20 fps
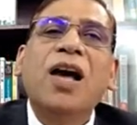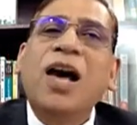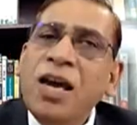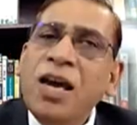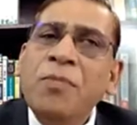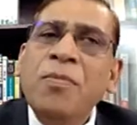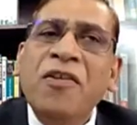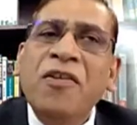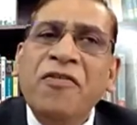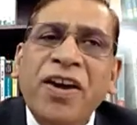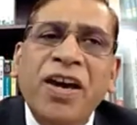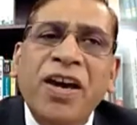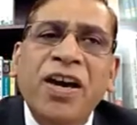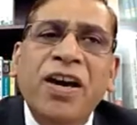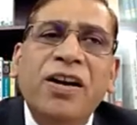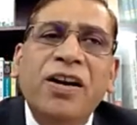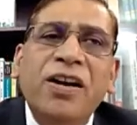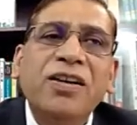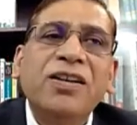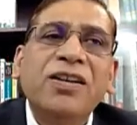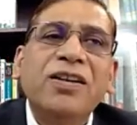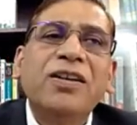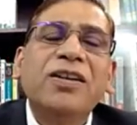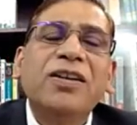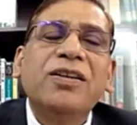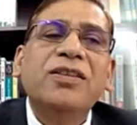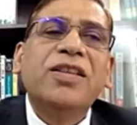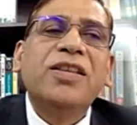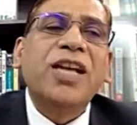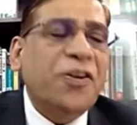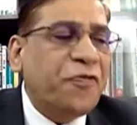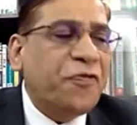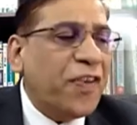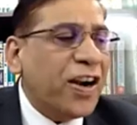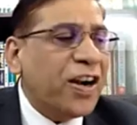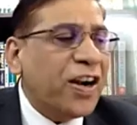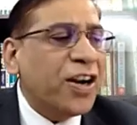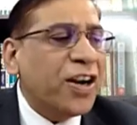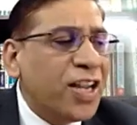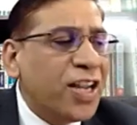I am aware that
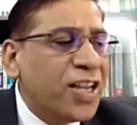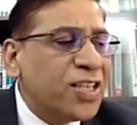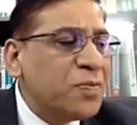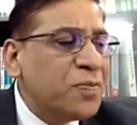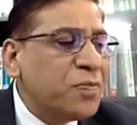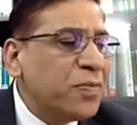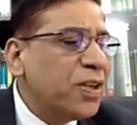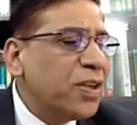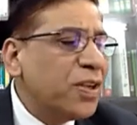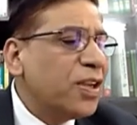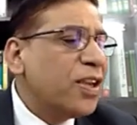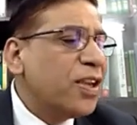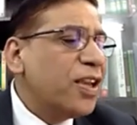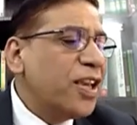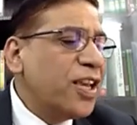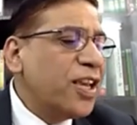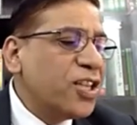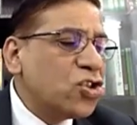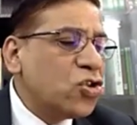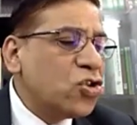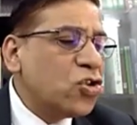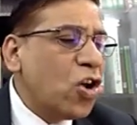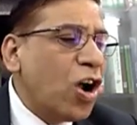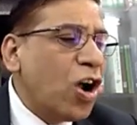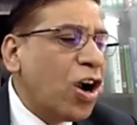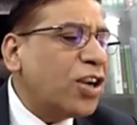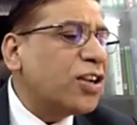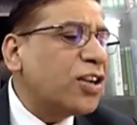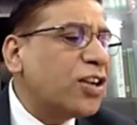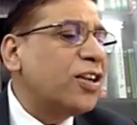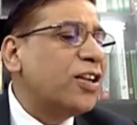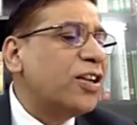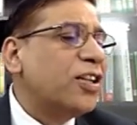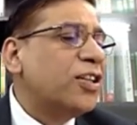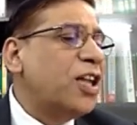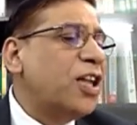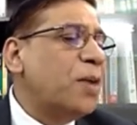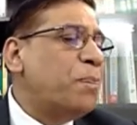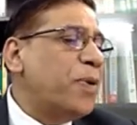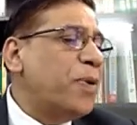federalism is not
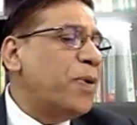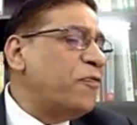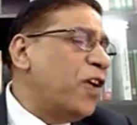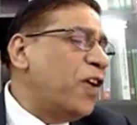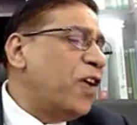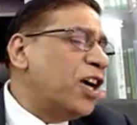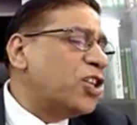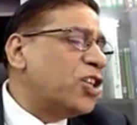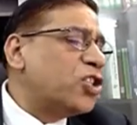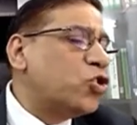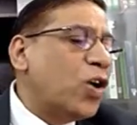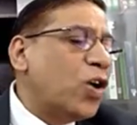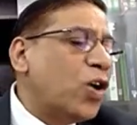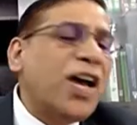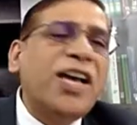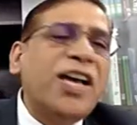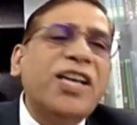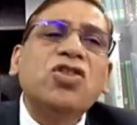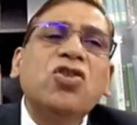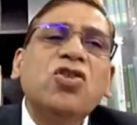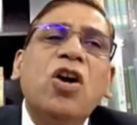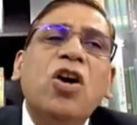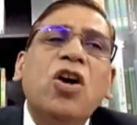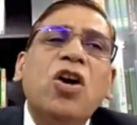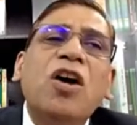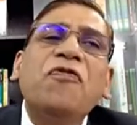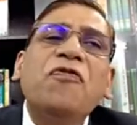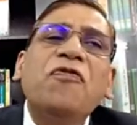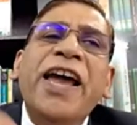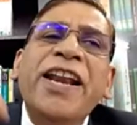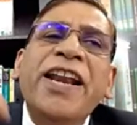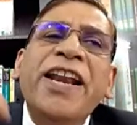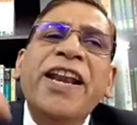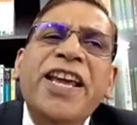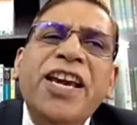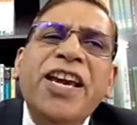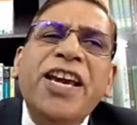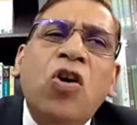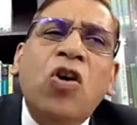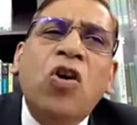the preferred choice of
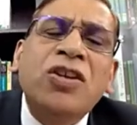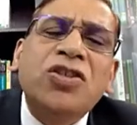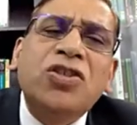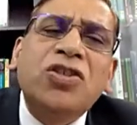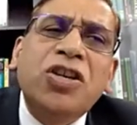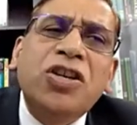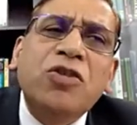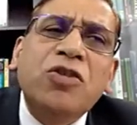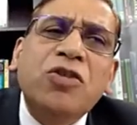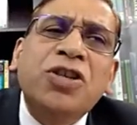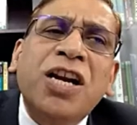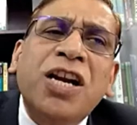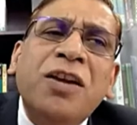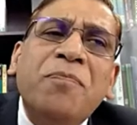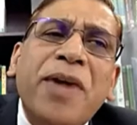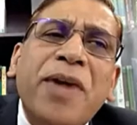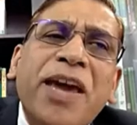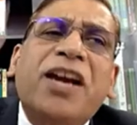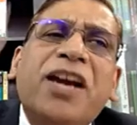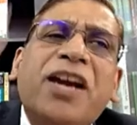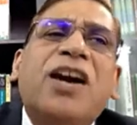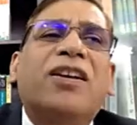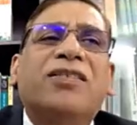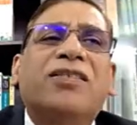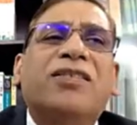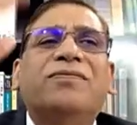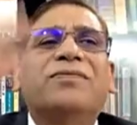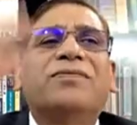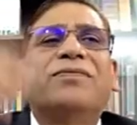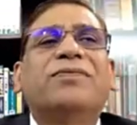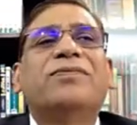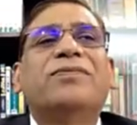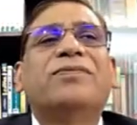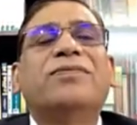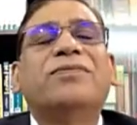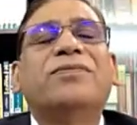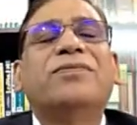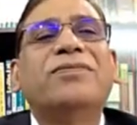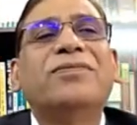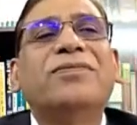any constitution maker.
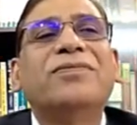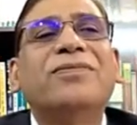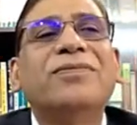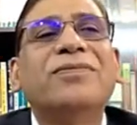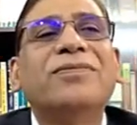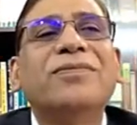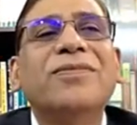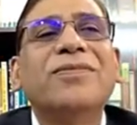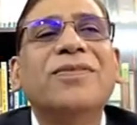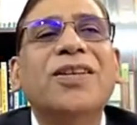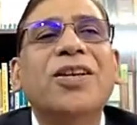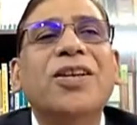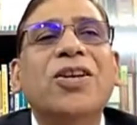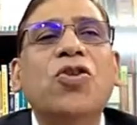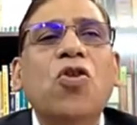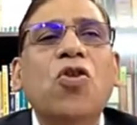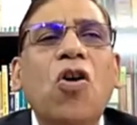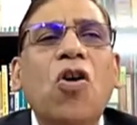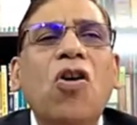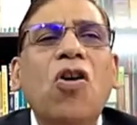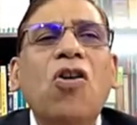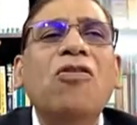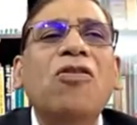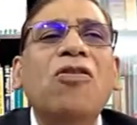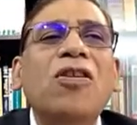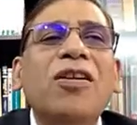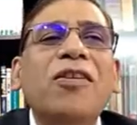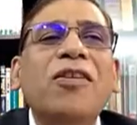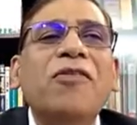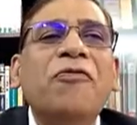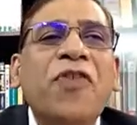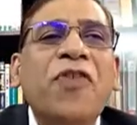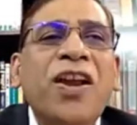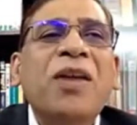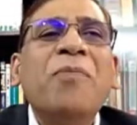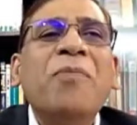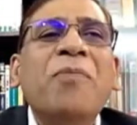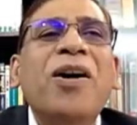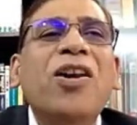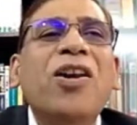No
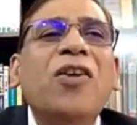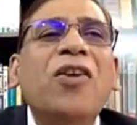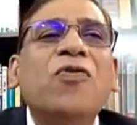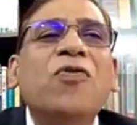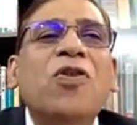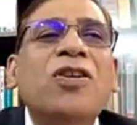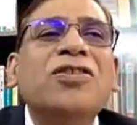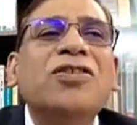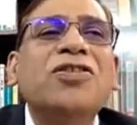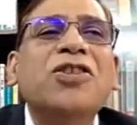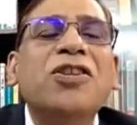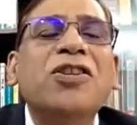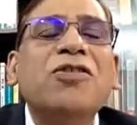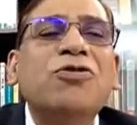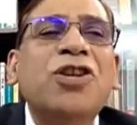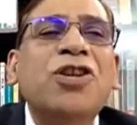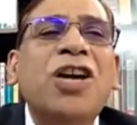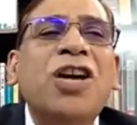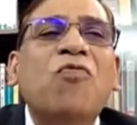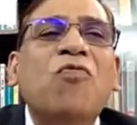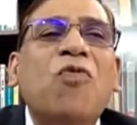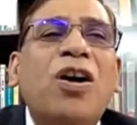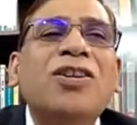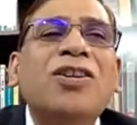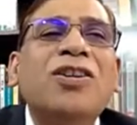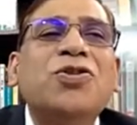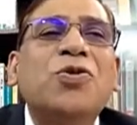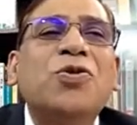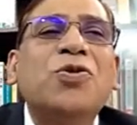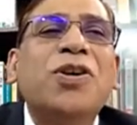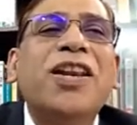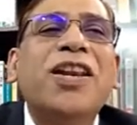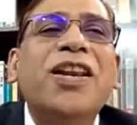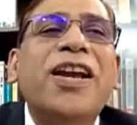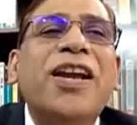framer of constitution wants to